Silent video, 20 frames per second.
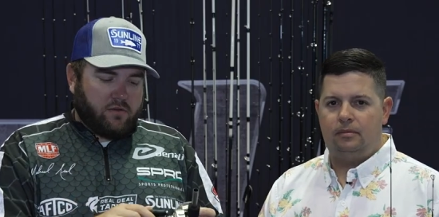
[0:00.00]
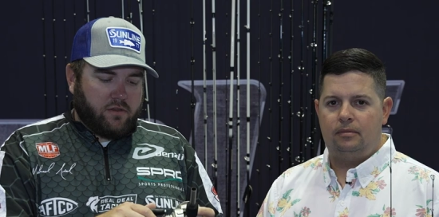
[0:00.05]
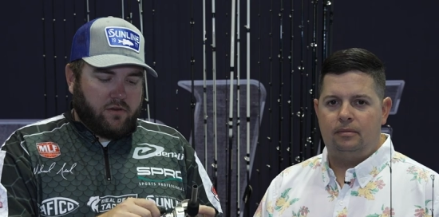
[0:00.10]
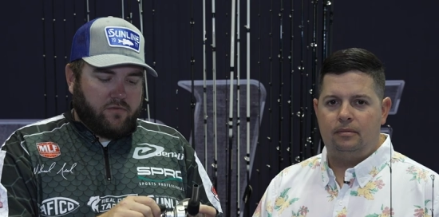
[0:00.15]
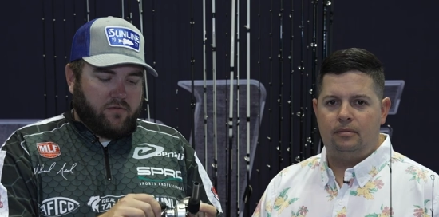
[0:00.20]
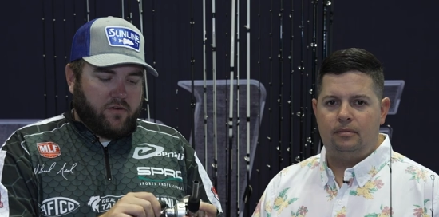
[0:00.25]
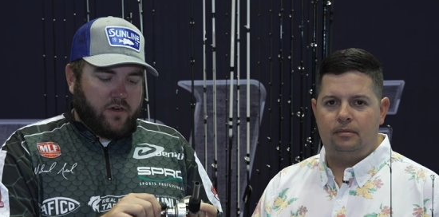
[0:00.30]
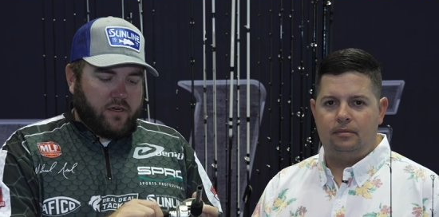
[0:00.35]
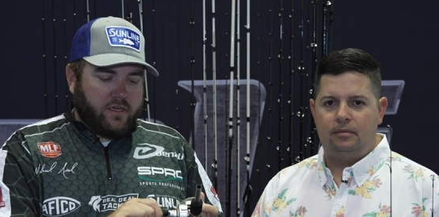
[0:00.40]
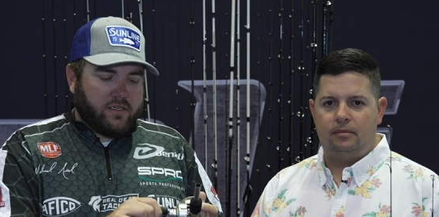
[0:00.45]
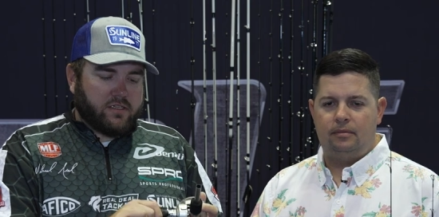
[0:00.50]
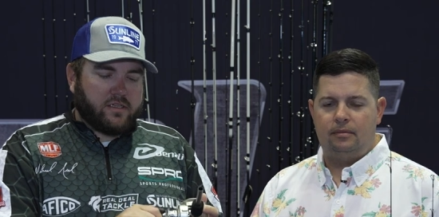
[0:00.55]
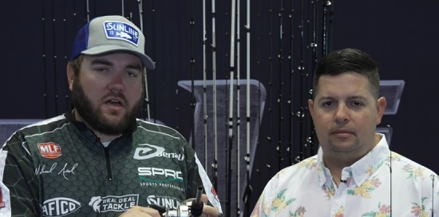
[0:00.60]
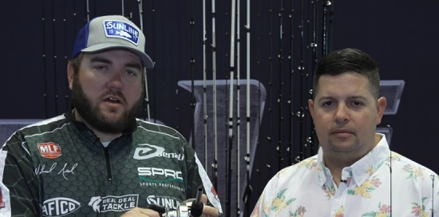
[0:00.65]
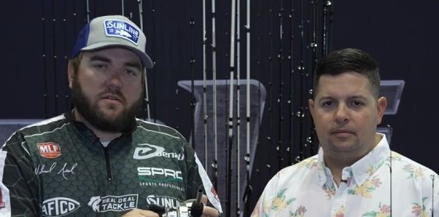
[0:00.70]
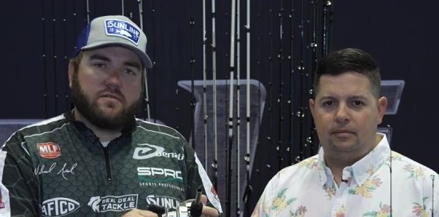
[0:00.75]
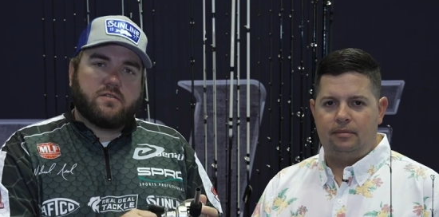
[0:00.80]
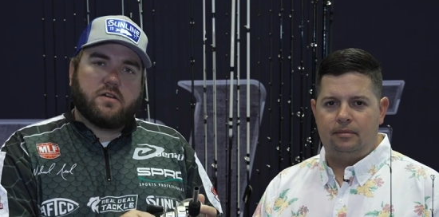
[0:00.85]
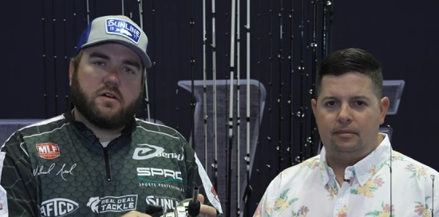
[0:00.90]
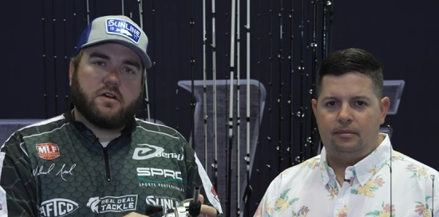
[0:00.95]
Speaker 1: They're very
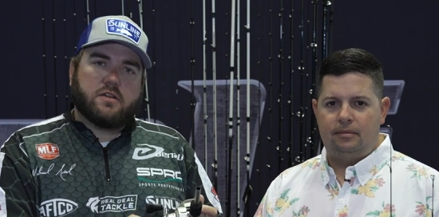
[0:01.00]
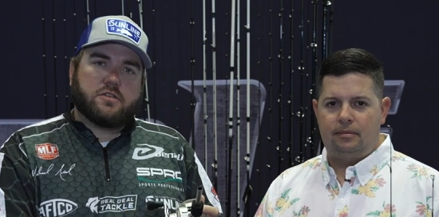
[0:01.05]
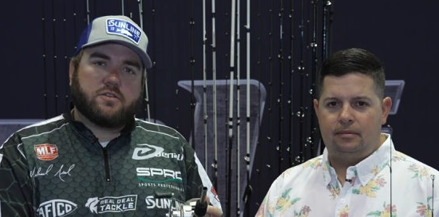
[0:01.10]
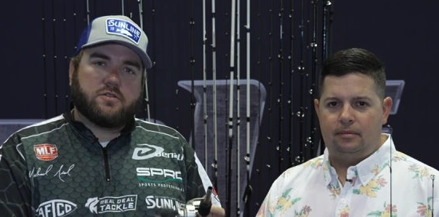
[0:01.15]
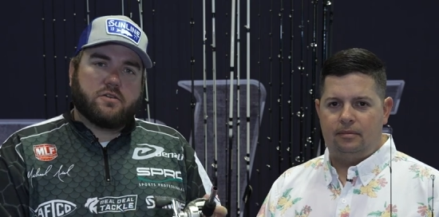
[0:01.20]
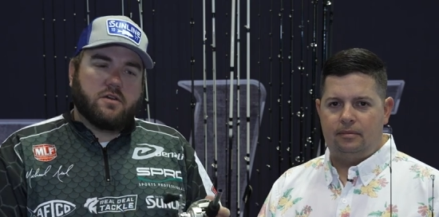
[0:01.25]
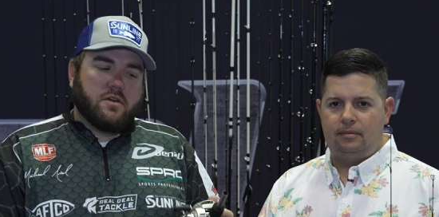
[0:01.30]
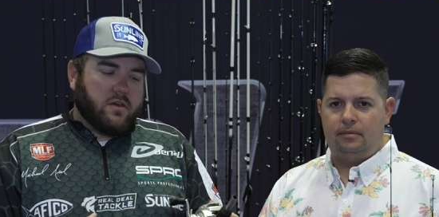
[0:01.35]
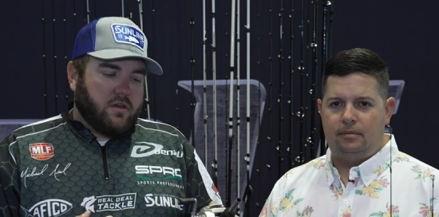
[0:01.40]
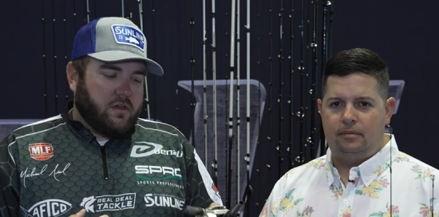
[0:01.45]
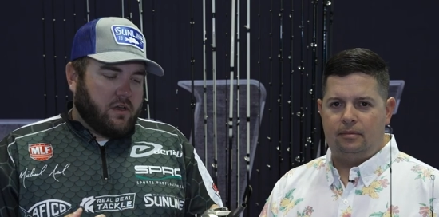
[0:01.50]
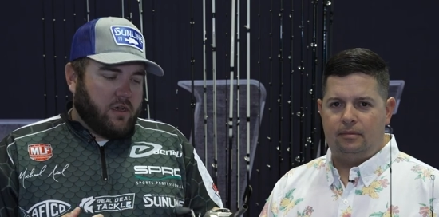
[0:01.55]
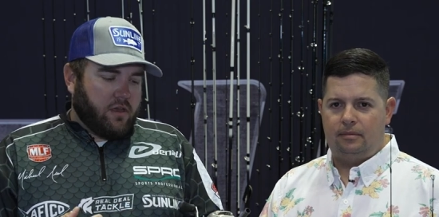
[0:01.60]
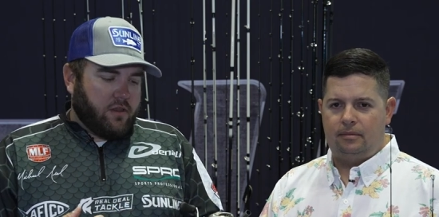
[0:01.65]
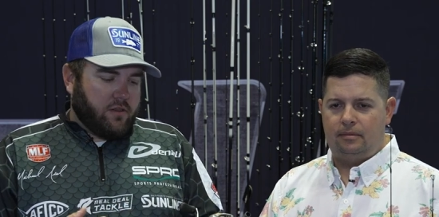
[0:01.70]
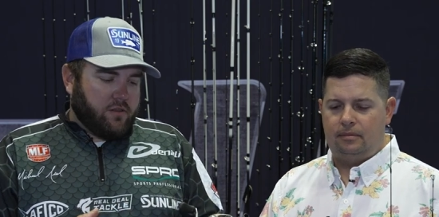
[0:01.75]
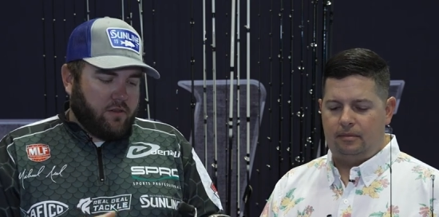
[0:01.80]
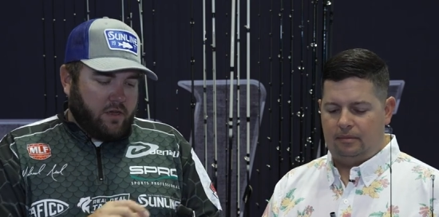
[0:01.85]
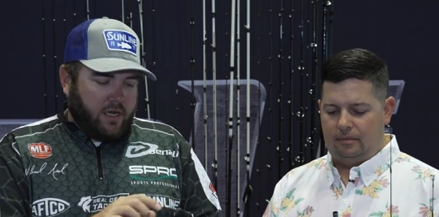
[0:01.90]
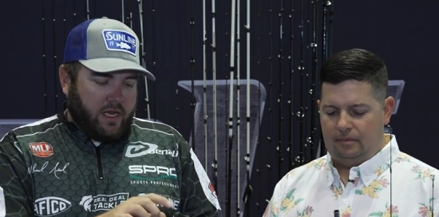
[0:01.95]
soft touch, uh,
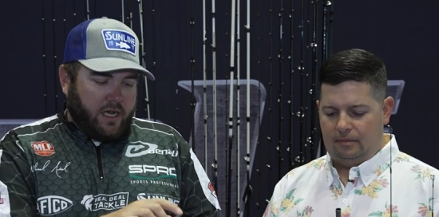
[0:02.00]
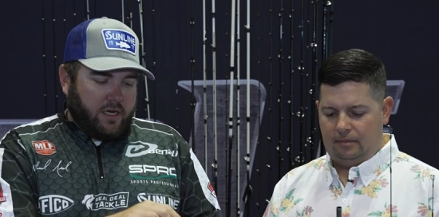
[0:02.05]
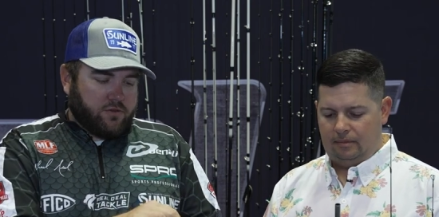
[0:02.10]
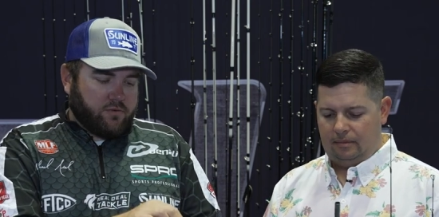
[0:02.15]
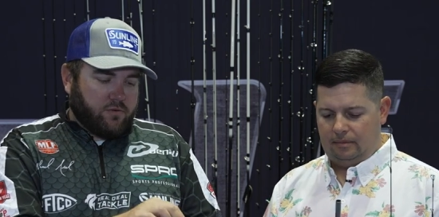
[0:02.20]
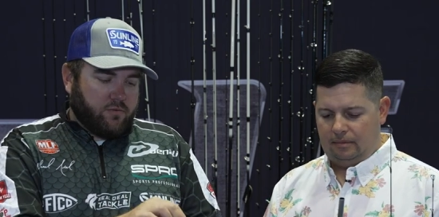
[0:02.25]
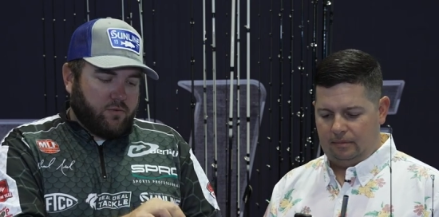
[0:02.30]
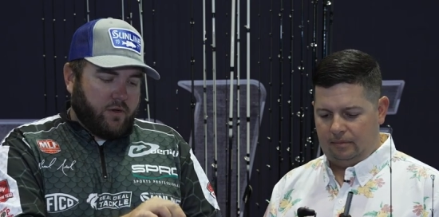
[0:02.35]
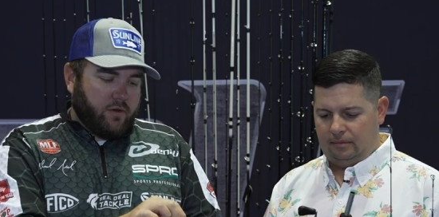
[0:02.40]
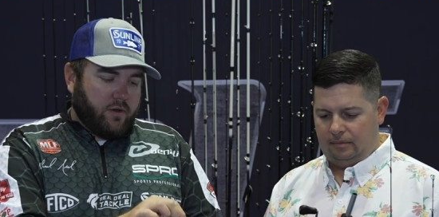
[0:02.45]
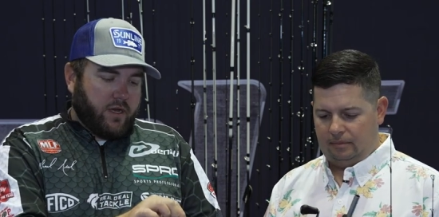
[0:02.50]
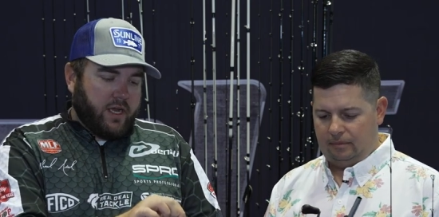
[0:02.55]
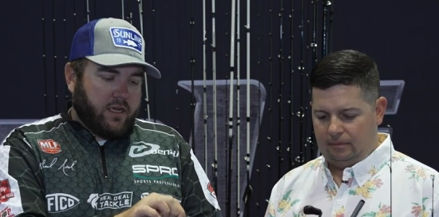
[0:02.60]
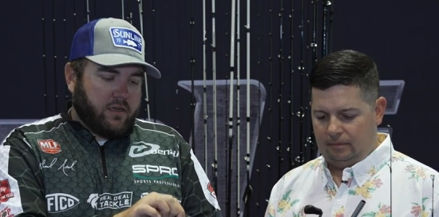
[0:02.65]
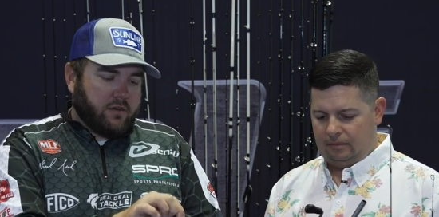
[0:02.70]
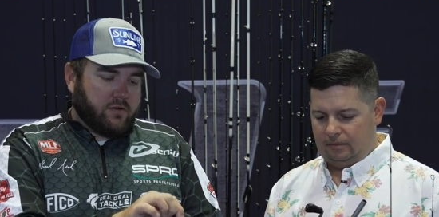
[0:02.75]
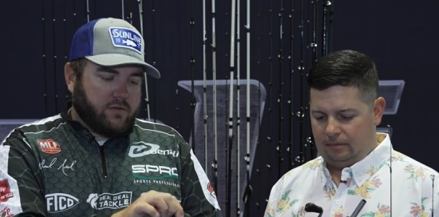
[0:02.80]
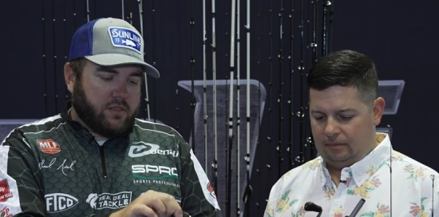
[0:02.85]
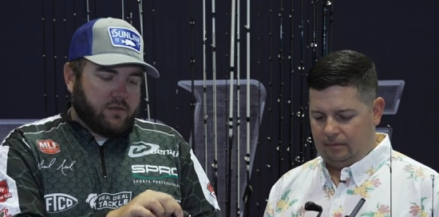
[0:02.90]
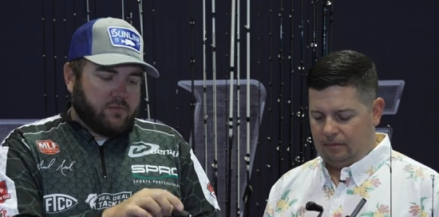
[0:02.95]
the actual reel
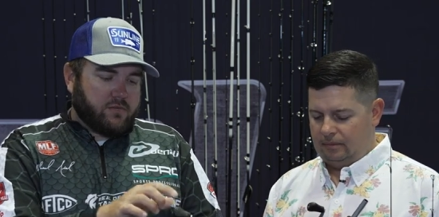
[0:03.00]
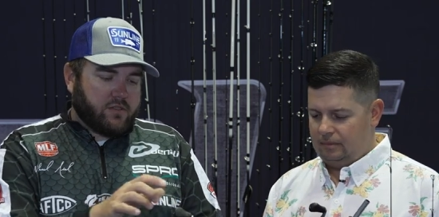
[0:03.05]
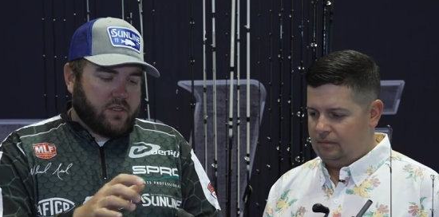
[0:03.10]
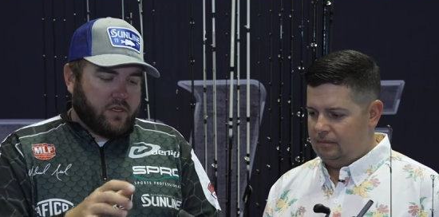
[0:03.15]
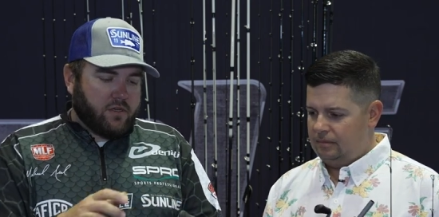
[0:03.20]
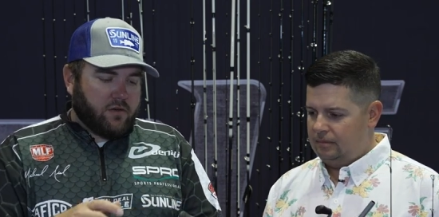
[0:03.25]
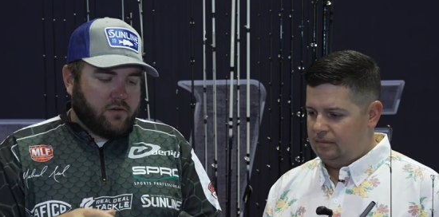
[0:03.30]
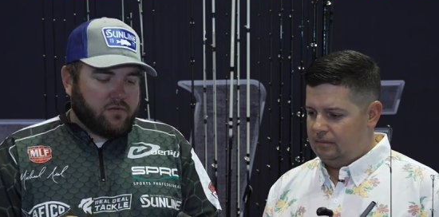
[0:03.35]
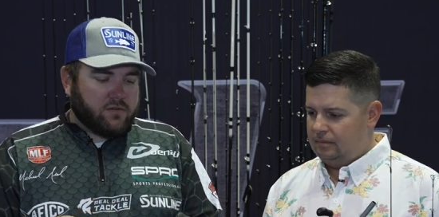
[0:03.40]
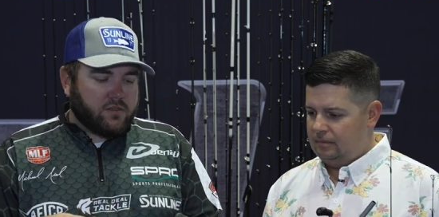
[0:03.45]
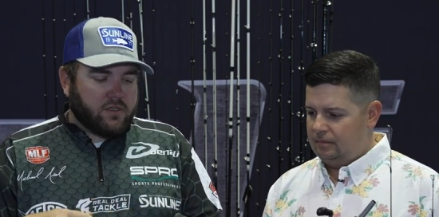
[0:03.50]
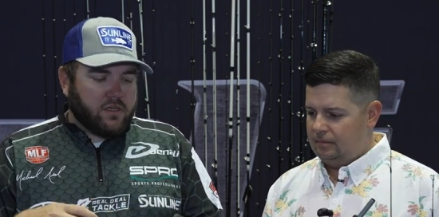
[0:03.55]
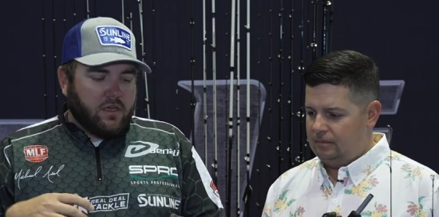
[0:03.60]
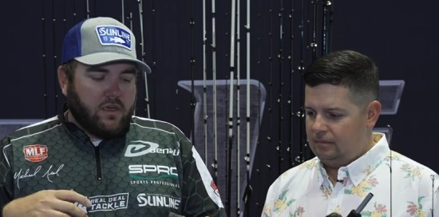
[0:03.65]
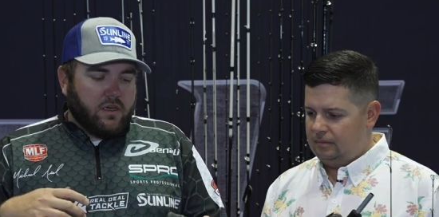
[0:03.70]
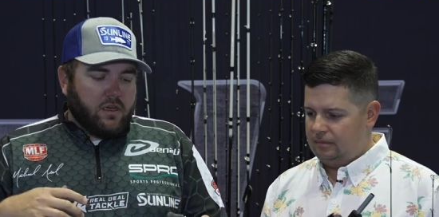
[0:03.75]
handles themselves.